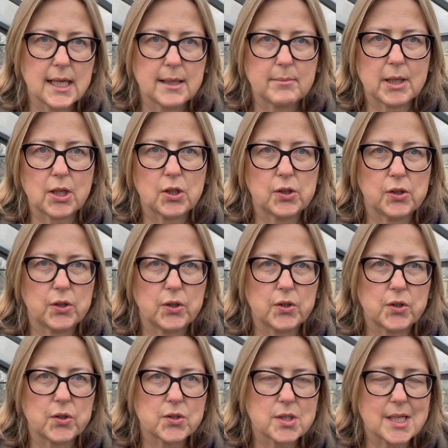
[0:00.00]

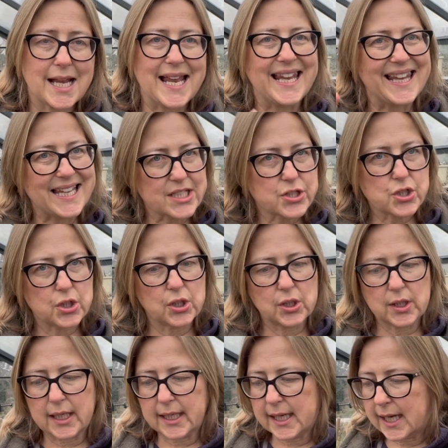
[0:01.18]
because last year
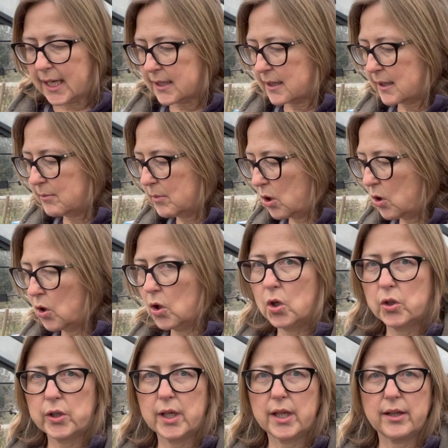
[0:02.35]
I had them
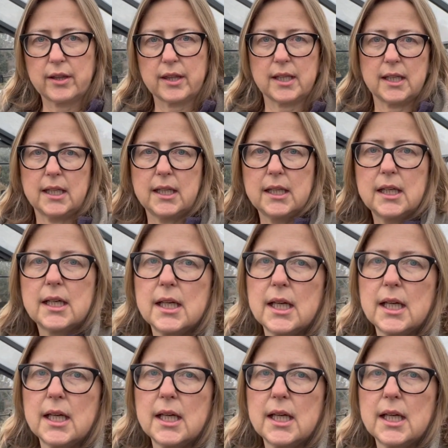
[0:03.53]
on the